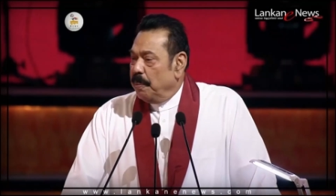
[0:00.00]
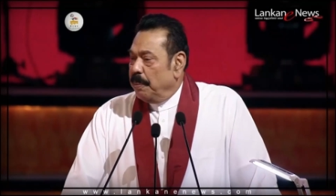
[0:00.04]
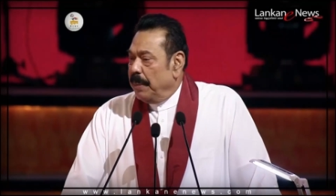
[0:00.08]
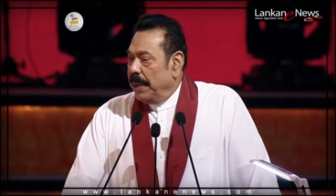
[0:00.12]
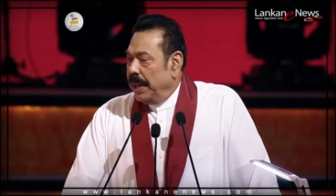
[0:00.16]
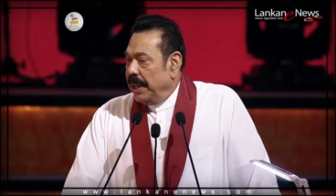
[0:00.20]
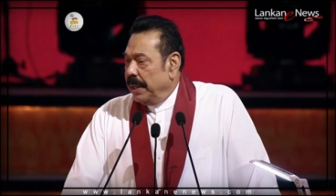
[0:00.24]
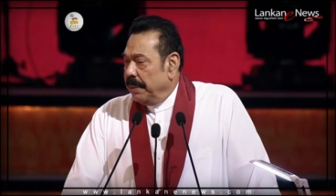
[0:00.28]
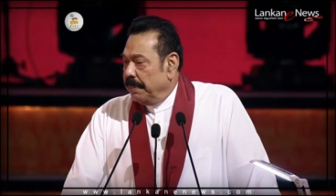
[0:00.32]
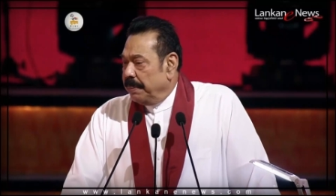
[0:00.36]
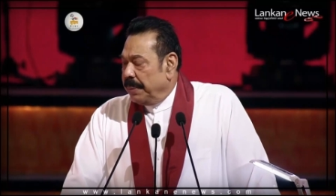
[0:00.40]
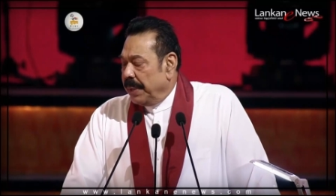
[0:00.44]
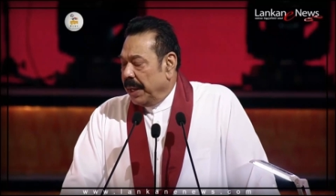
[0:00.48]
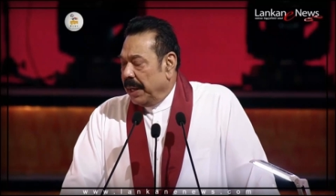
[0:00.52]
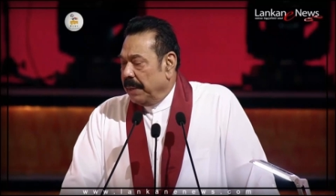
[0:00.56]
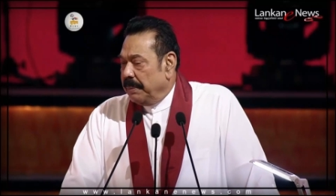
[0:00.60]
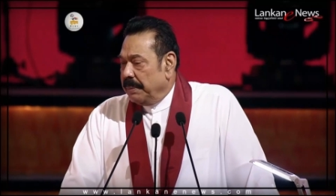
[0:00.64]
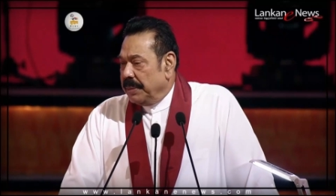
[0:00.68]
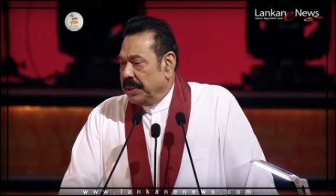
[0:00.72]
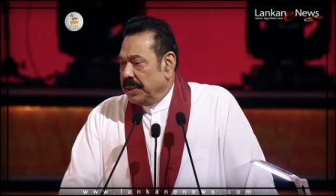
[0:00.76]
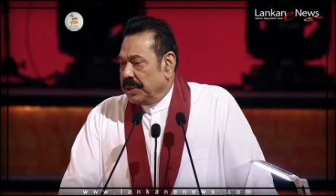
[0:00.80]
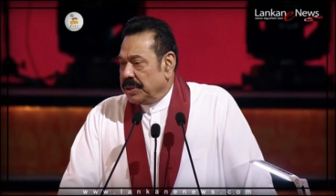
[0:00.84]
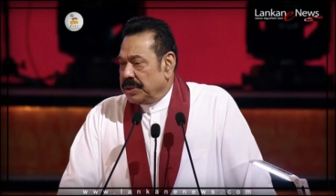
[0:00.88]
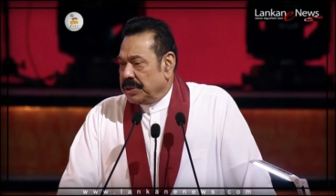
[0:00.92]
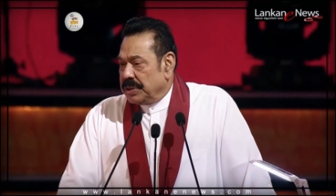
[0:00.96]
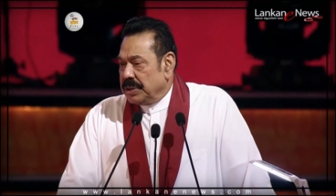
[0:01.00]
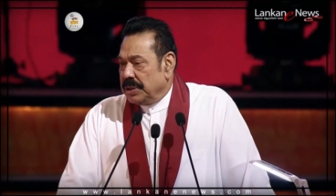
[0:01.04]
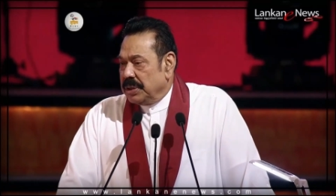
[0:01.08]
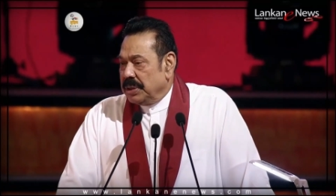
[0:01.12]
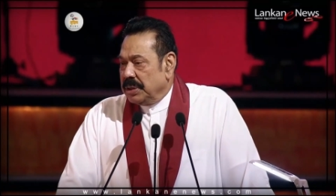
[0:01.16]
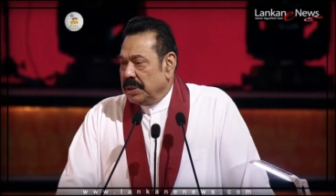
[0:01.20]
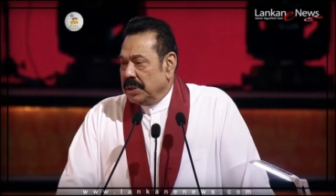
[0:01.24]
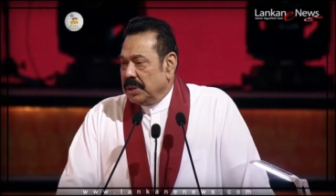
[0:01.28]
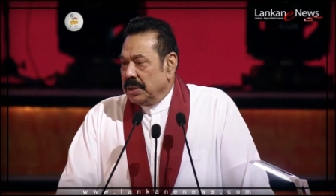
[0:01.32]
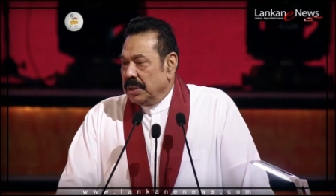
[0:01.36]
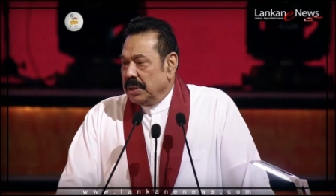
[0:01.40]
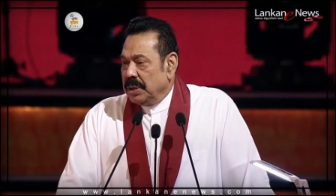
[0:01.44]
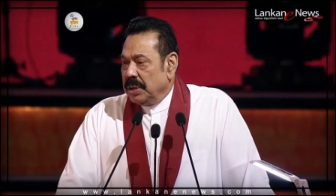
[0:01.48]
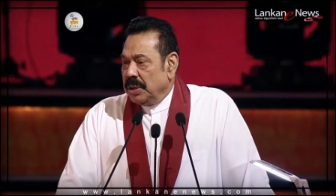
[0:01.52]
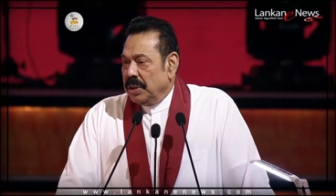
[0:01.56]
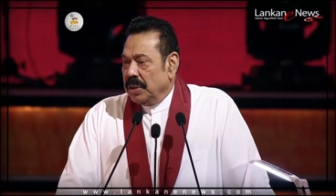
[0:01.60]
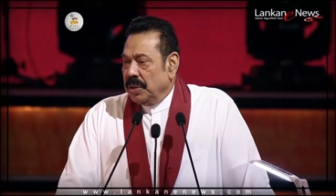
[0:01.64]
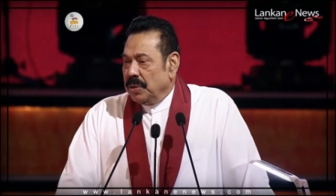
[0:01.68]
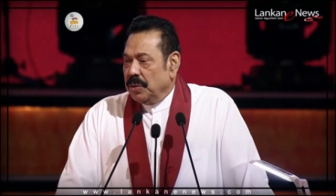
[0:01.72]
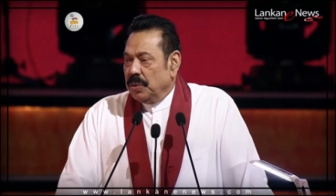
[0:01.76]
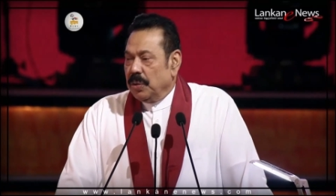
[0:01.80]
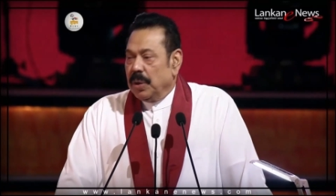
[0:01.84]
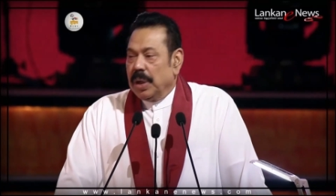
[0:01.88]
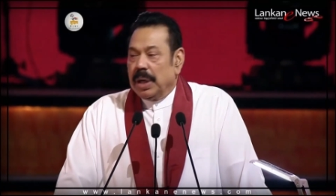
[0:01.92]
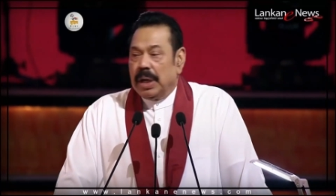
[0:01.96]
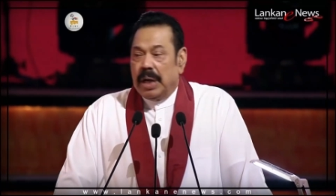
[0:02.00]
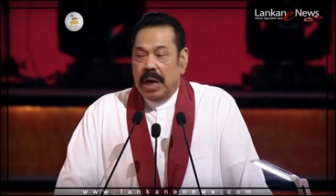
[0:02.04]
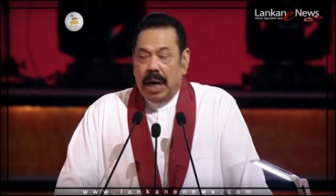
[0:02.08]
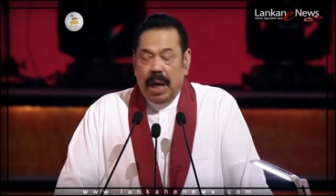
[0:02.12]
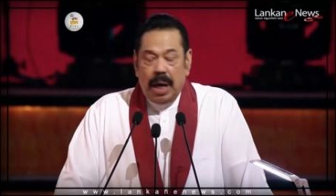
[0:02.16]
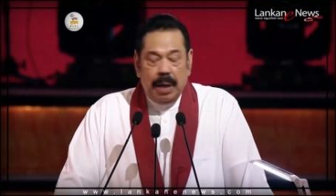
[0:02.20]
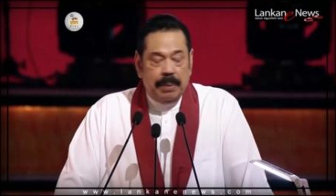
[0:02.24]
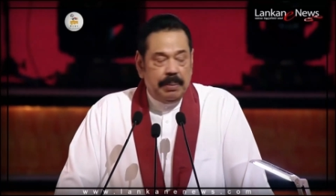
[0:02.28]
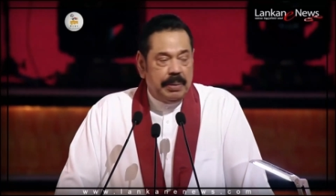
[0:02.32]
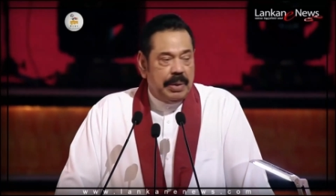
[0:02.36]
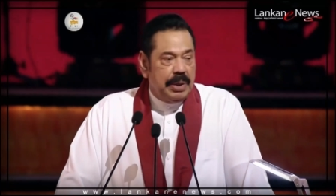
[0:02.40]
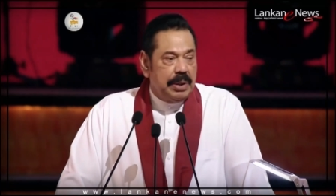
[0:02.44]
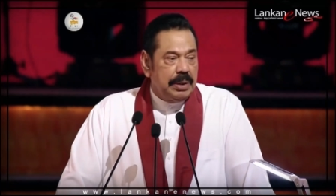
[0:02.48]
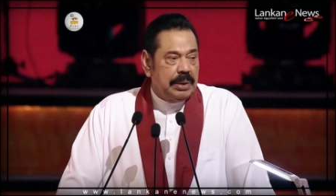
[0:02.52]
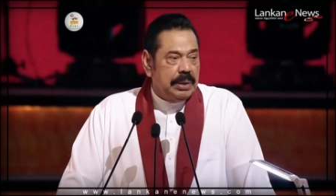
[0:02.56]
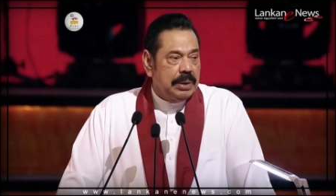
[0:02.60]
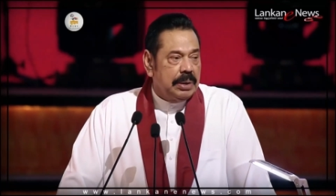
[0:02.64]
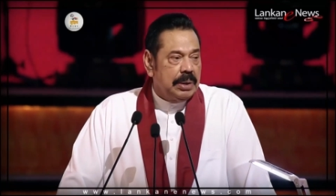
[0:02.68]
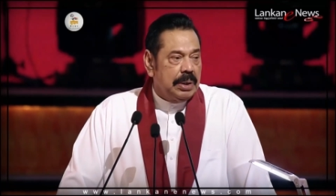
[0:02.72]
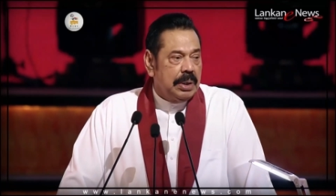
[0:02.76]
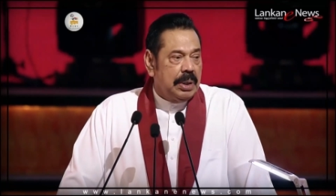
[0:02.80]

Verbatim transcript: Madam Prime Minister, your government,